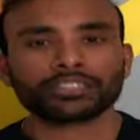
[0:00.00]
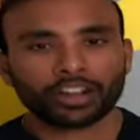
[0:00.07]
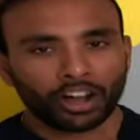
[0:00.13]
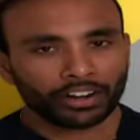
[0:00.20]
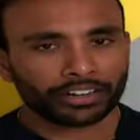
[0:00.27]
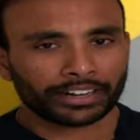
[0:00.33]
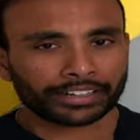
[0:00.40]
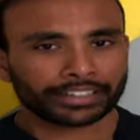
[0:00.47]

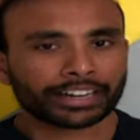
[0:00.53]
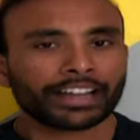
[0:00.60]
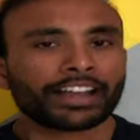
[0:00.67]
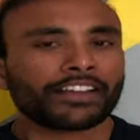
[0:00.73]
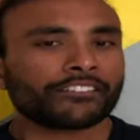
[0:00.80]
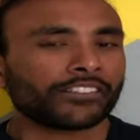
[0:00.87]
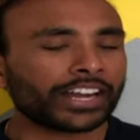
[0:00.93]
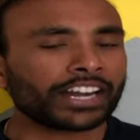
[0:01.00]
Alright,
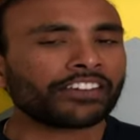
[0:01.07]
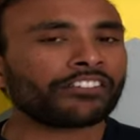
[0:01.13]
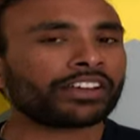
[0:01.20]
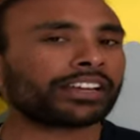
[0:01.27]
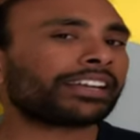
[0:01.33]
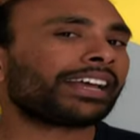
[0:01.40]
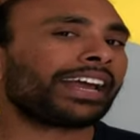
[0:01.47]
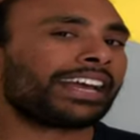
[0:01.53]

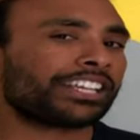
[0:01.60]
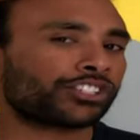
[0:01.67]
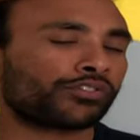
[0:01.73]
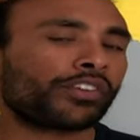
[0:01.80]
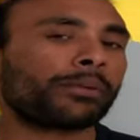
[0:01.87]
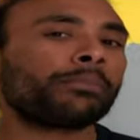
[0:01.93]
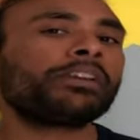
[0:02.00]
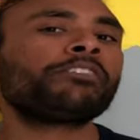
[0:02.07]
whenever a
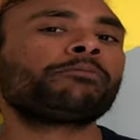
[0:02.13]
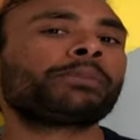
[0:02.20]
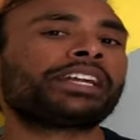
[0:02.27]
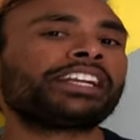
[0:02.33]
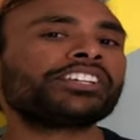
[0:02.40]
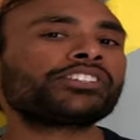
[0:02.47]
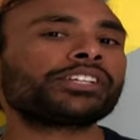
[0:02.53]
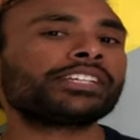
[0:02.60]
H1B
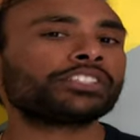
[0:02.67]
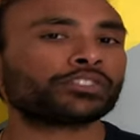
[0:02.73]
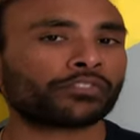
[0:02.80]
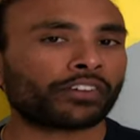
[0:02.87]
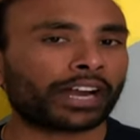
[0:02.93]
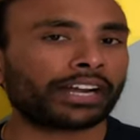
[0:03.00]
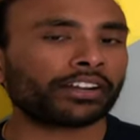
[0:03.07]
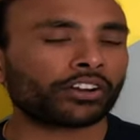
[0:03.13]
petition is
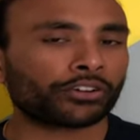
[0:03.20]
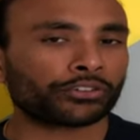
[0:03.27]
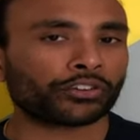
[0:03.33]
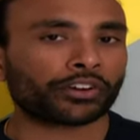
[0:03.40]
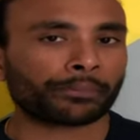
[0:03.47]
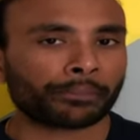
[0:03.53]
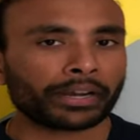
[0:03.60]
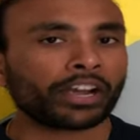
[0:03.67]
filed on your
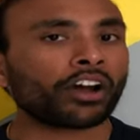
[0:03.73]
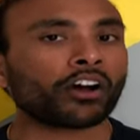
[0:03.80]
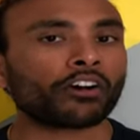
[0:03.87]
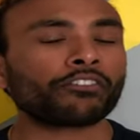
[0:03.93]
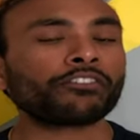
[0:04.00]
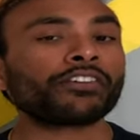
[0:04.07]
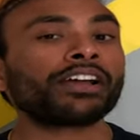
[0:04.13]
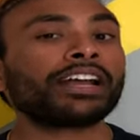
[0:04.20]

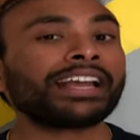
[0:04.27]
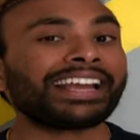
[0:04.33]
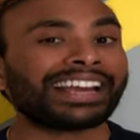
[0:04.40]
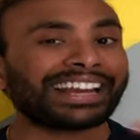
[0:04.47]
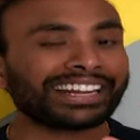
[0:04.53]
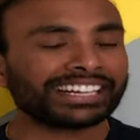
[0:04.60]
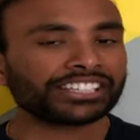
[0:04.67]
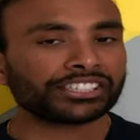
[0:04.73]
behalf,
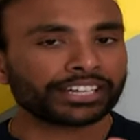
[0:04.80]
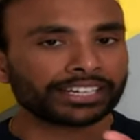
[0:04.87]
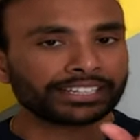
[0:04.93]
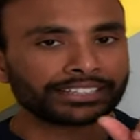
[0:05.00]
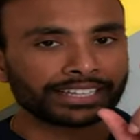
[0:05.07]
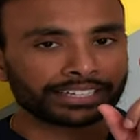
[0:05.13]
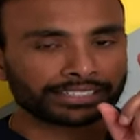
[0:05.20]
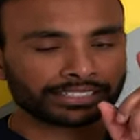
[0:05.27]
initially
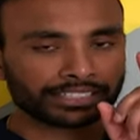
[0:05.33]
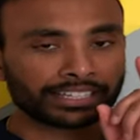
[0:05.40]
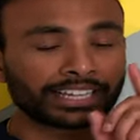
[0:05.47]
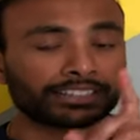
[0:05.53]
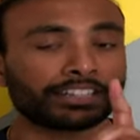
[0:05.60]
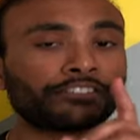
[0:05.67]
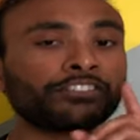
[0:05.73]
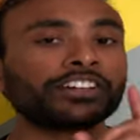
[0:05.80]
there is
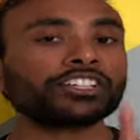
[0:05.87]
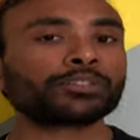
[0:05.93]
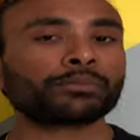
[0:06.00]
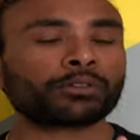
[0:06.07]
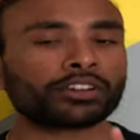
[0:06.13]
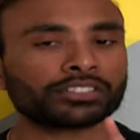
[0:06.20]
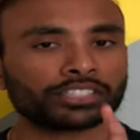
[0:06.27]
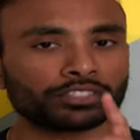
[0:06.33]
the first
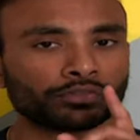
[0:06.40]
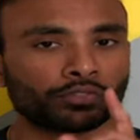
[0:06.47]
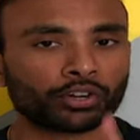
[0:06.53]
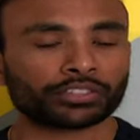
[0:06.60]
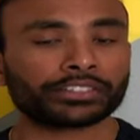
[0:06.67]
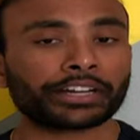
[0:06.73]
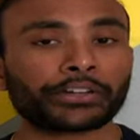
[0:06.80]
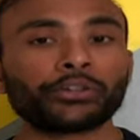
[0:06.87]
process. What
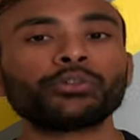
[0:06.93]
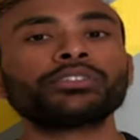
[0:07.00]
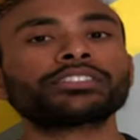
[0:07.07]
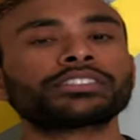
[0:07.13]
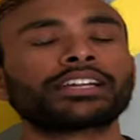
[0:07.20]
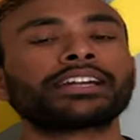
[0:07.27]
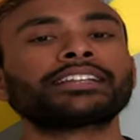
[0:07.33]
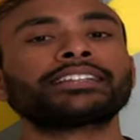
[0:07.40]
they do is
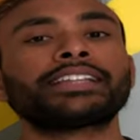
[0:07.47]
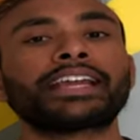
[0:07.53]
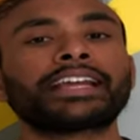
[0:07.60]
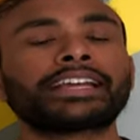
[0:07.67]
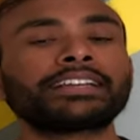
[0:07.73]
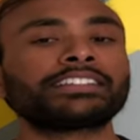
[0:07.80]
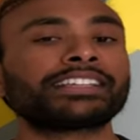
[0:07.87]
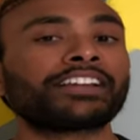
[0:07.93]
that
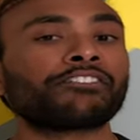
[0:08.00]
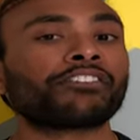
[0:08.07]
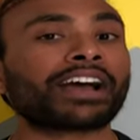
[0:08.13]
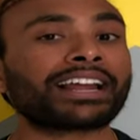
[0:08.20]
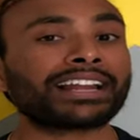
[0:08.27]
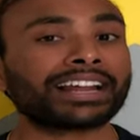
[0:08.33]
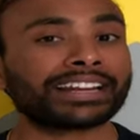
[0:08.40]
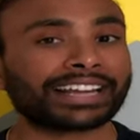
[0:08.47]
they
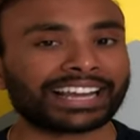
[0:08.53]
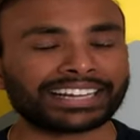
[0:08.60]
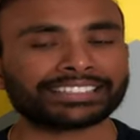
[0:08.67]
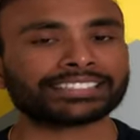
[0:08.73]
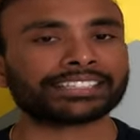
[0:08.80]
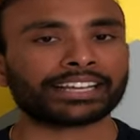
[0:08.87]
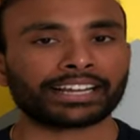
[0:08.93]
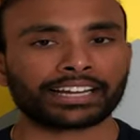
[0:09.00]
file an
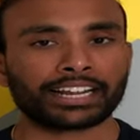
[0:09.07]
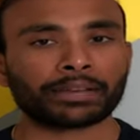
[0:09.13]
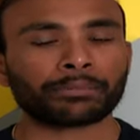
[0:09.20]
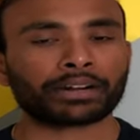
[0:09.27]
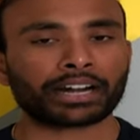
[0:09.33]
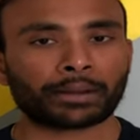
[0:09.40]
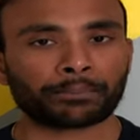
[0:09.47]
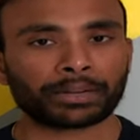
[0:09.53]
LCA, labor
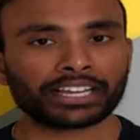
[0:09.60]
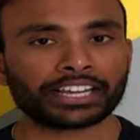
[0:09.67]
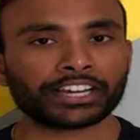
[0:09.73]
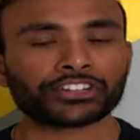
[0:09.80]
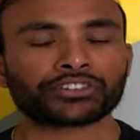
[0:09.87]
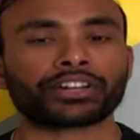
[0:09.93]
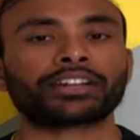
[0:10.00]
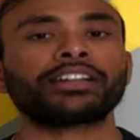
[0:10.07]

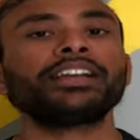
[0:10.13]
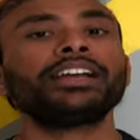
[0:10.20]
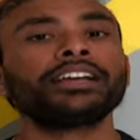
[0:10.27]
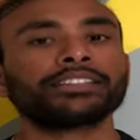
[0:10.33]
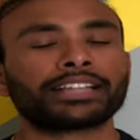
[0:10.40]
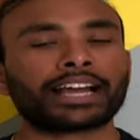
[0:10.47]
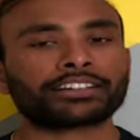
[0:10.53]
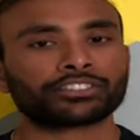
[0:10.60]
application,
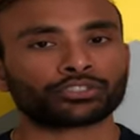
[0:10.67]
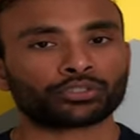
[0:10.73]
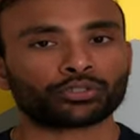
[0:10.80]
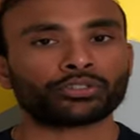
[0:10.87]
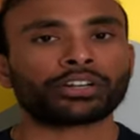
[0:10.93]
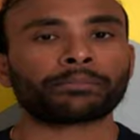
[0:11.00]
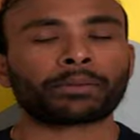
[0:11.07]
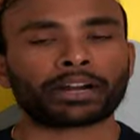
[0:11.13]
that's through
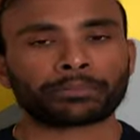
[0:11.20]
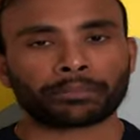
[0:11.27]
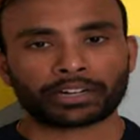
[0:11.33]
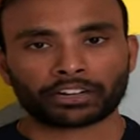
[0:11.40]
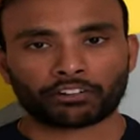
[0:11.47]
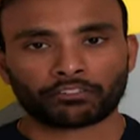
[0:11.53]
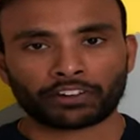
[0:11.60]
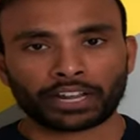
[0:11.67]
Department
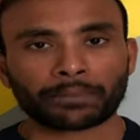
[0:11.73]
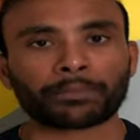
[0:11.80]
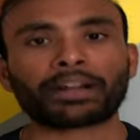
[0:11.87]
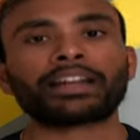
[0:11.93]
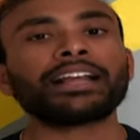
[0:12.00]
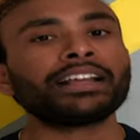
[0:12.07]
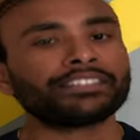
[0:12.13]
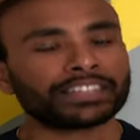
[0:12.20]
of Labor.
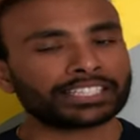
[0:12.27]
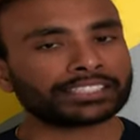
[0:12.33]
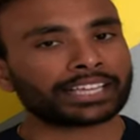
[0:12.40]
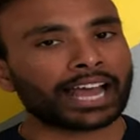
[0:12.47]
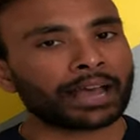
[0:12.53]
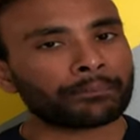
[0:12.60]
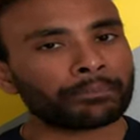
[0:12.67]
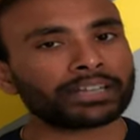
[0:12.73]
This
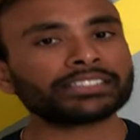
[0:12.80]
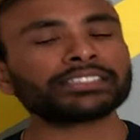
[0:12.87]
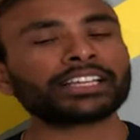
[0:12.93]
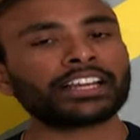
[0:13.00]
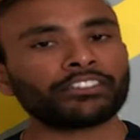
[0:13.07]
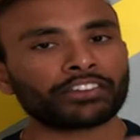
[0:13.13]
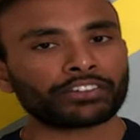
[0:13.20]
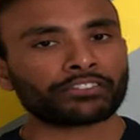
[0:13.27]
happens
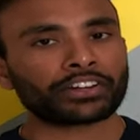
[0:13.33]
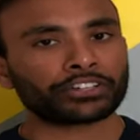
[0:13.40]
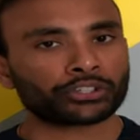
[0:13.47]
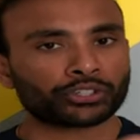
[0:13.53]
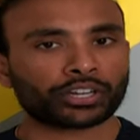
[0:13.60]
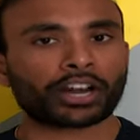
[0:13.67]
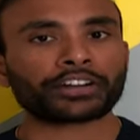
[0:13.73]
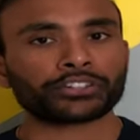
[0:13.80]
even when you
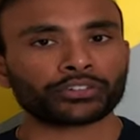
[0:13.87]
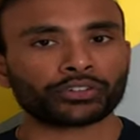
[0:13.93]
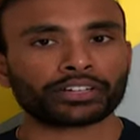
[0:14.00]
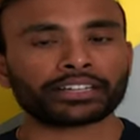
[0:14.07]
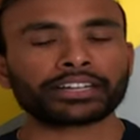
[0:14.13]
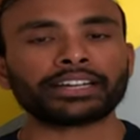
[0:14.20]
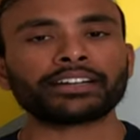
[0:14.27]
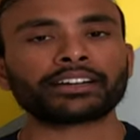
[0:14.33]
start your
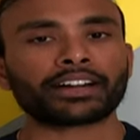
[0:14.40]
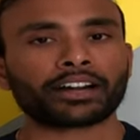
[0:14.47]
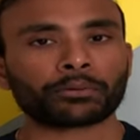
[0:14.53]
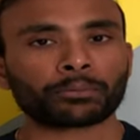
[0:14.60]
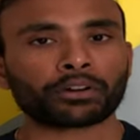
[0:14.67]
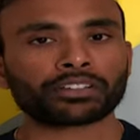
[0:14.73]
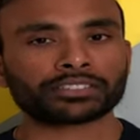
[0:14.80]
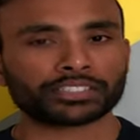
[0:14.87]
green card
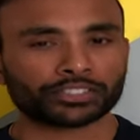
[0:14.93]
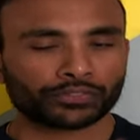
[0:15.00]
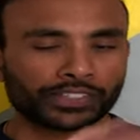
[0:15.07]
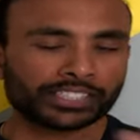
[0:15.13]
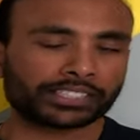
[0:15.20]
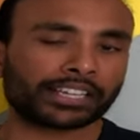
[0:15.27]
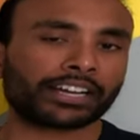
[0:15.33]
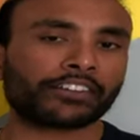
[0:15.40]
process, which
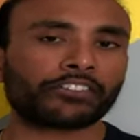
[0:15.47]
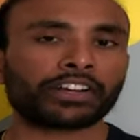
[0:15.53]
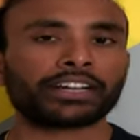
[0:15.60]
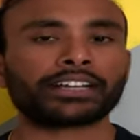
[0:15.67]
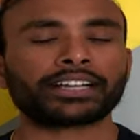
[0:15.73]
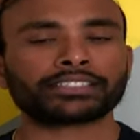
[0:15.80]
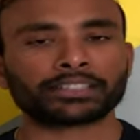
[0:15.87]
they refer it as a